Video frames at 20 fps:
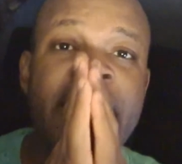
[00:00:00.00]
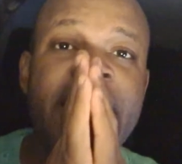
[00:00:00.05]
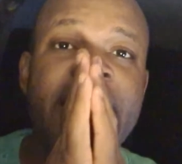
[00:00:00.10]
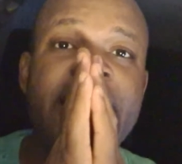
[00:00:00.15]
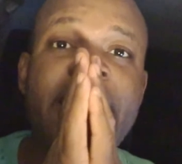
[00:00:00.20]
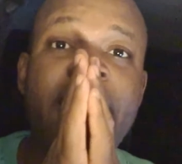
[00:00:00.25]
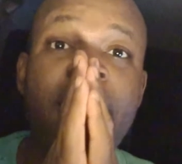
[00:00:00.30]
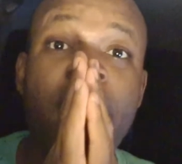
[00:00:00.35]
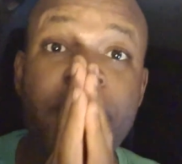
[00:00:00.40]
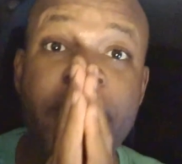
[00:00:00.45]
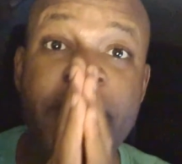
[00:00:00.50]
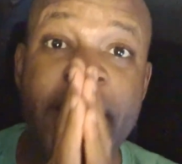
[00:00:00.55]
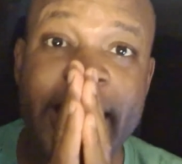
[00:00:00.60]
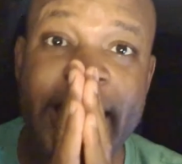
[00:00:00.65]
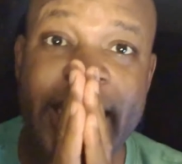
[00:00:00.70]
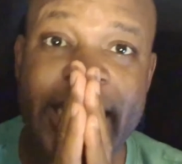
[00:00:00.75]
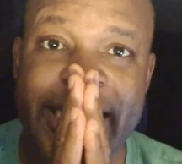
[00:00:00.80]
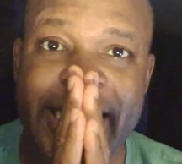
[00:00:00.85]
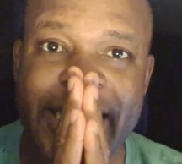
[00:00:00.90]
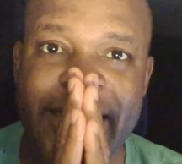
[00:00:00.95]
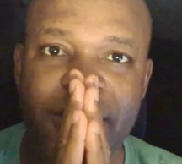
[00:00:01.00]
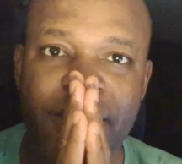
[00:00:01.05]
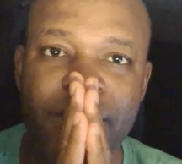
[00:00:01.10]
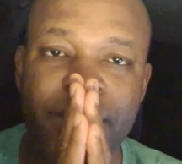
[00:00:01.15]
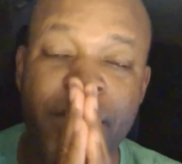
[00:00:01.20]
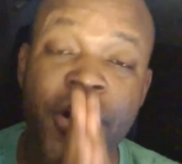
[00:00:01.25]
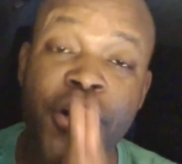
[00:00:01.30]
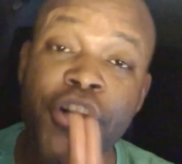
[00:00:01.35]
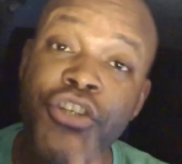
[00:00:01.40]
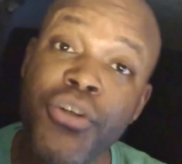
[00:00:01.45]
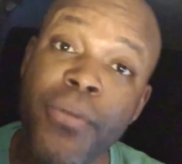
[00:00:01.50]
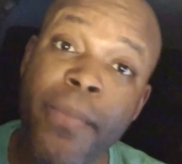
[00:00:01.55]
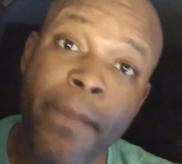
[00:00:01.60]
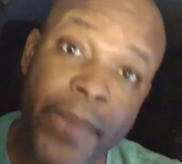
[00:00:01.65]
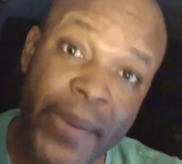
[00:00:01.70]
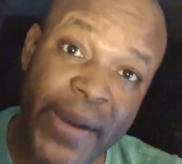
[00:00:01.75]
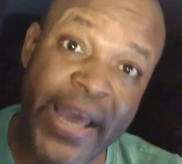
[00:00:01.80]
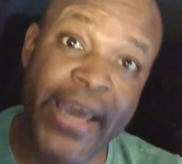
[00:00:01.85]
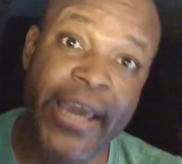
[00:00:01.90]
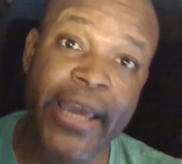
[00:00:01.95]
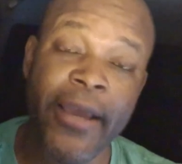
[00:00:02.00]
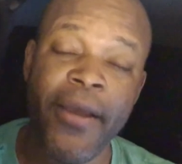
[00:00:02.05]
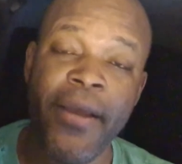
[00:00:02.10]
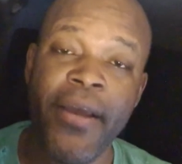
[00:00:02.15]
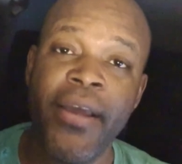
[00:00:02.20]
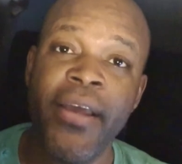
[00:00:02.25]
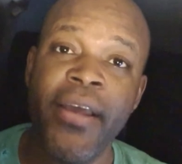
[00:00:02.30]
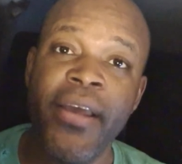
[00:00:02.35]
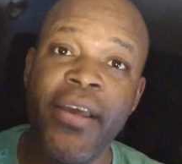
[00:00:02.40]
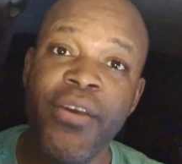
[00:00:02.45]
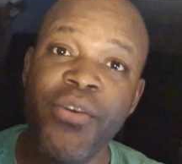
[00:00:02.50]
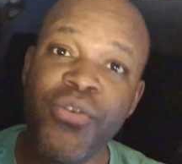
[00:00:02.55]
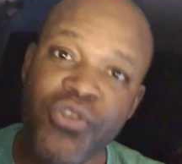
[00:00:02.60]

And I hope that you let that commercial play. You